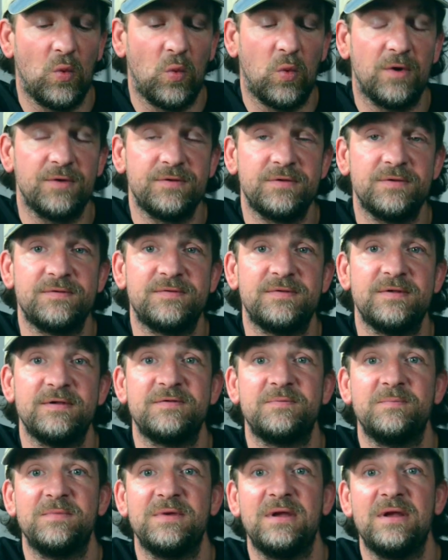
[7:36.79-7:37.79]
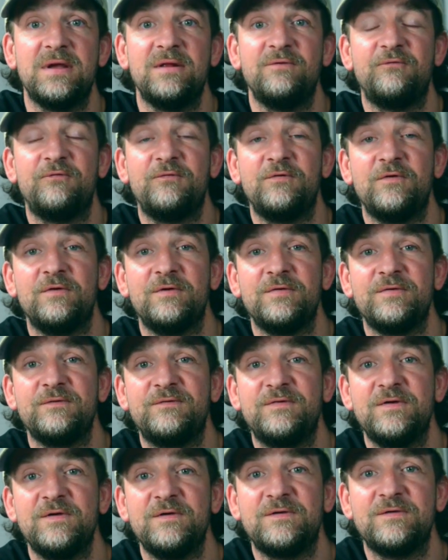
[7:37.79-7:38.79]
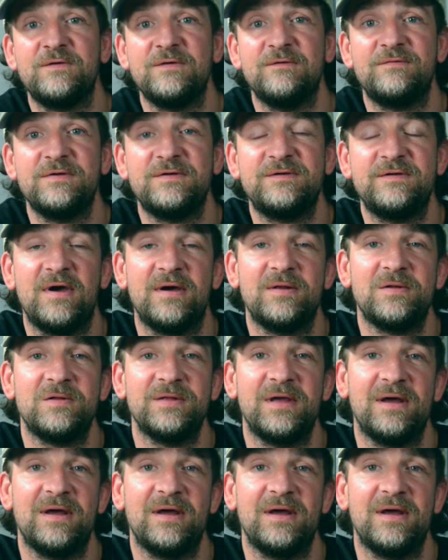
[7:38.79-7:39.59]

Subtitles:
what does this mean for the future of the channel